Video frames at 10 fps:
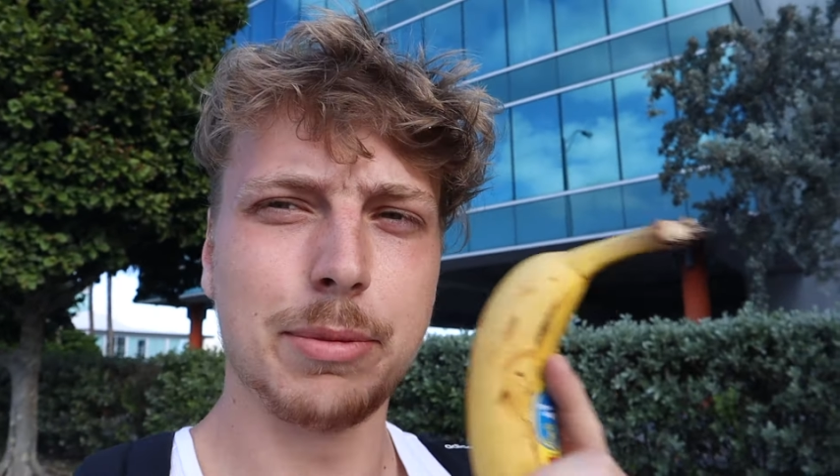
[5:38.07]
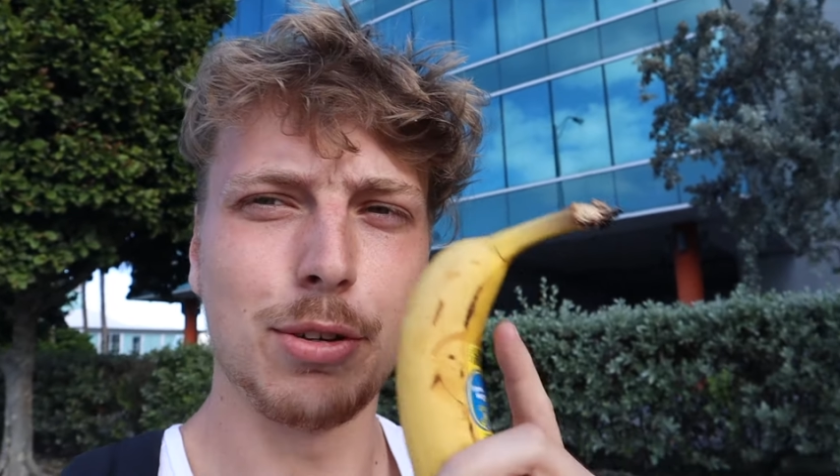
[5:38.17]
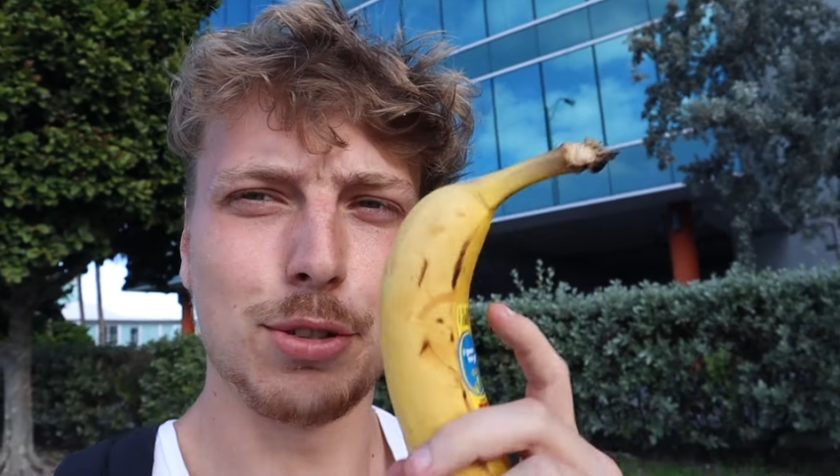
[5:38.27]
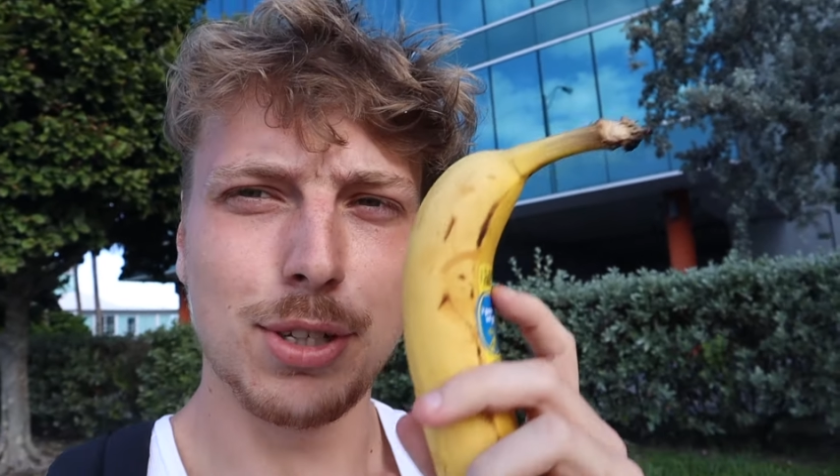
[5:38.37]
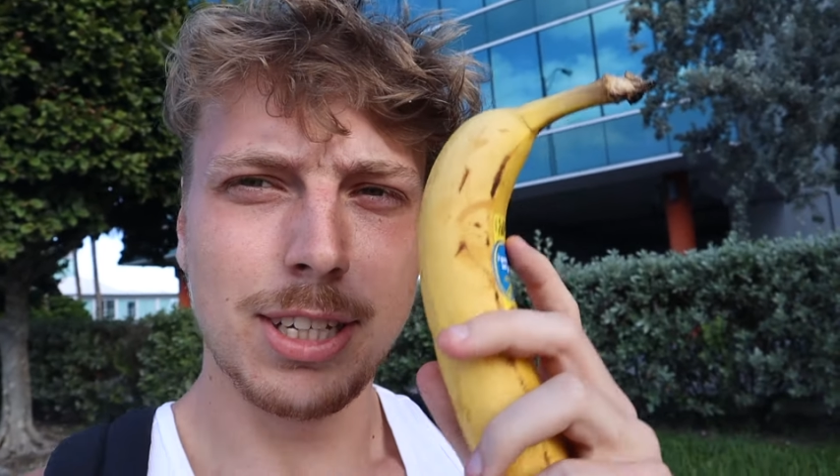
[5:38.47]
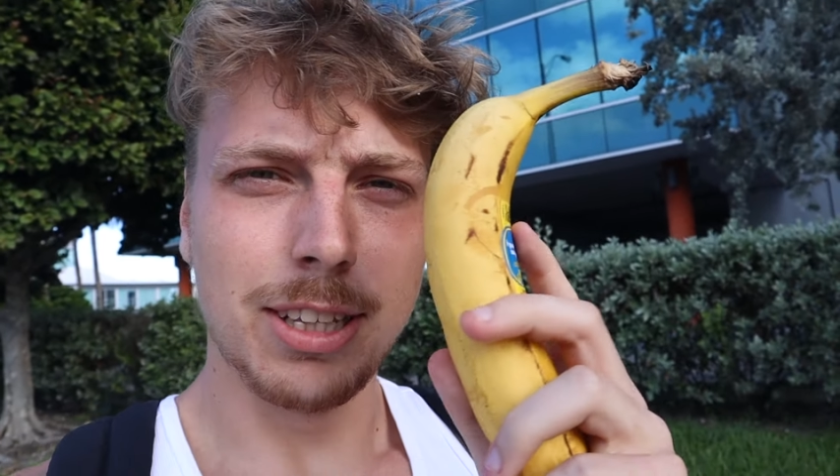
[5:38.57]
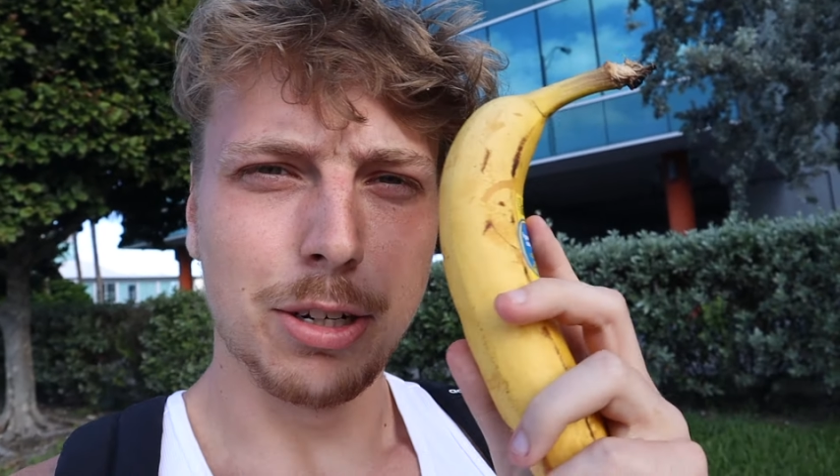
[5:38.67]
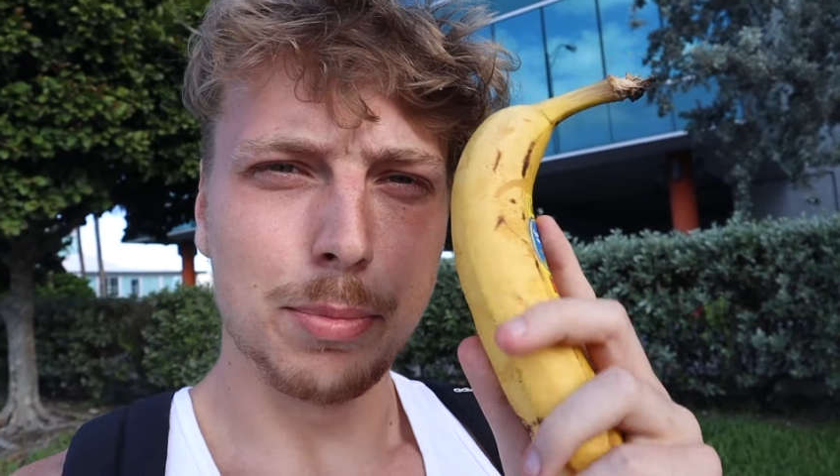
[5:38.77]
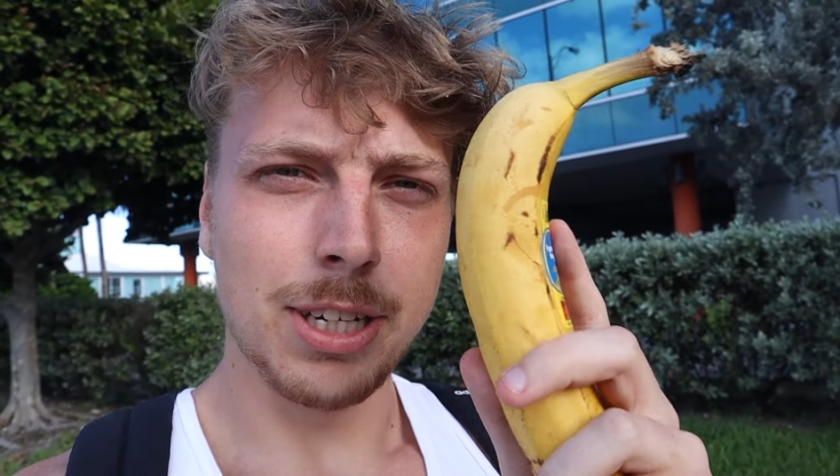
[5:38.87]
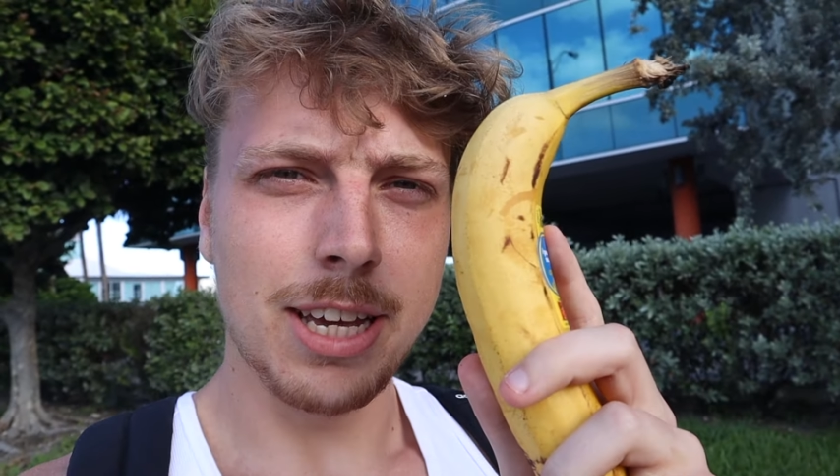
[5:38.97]
I'm going to eat a
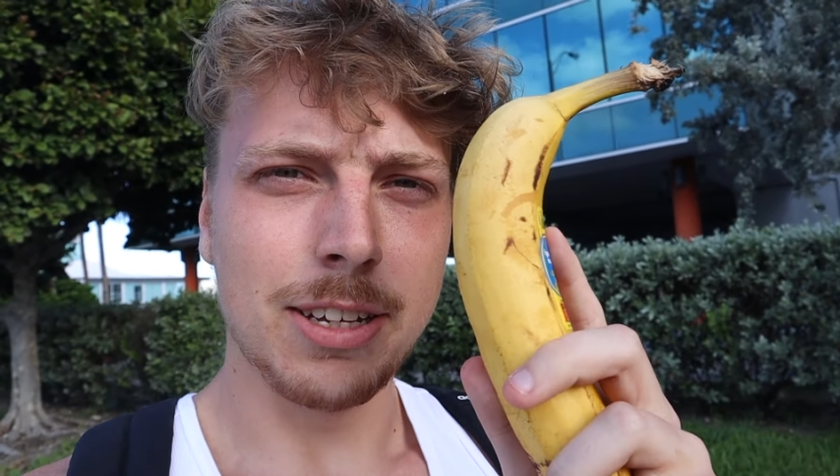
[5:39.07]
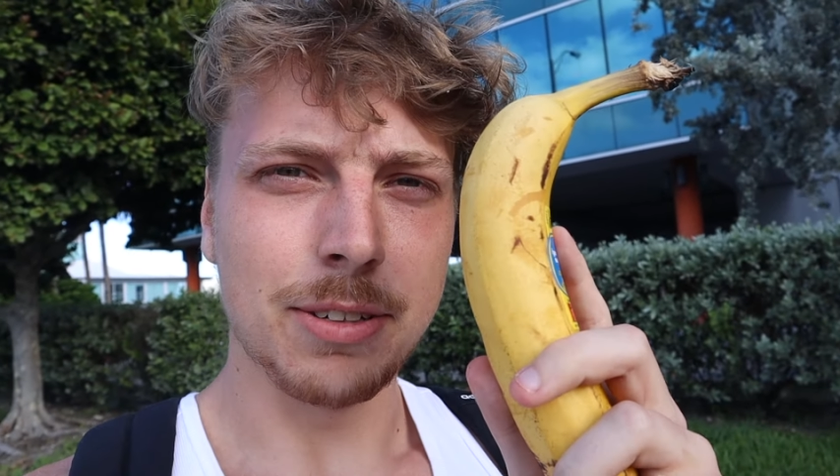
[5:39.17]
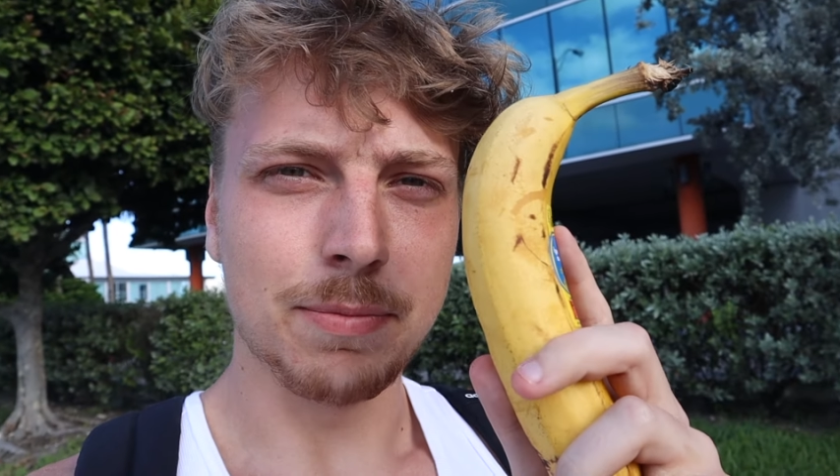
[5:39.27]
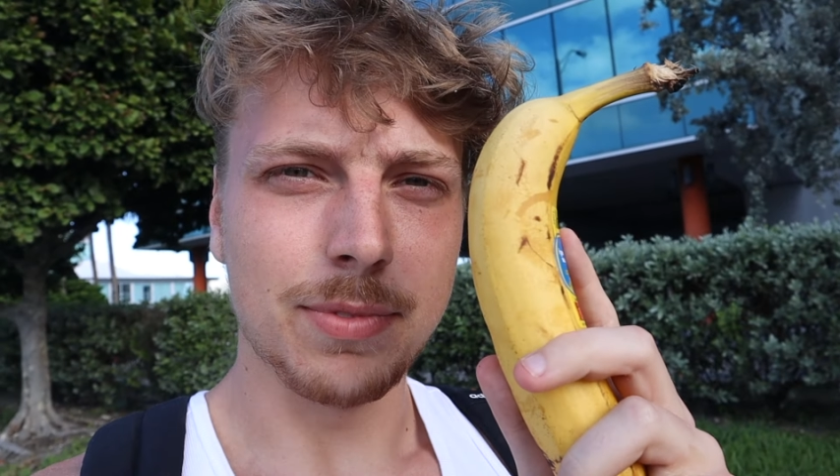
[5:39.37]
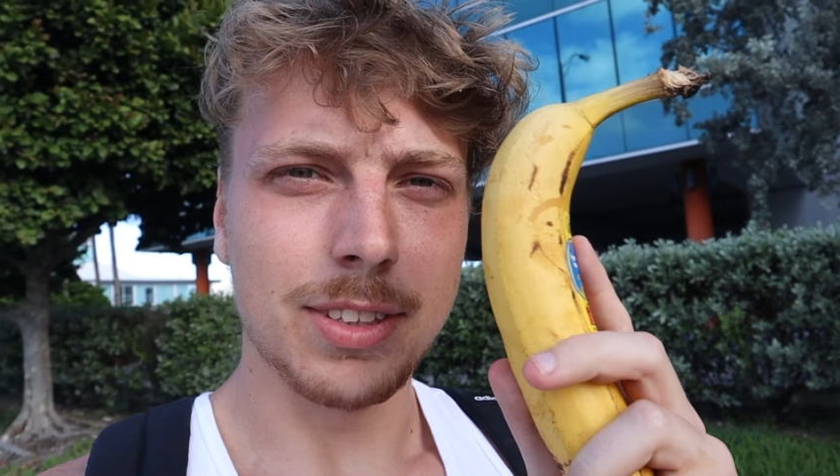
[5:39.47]
little banana.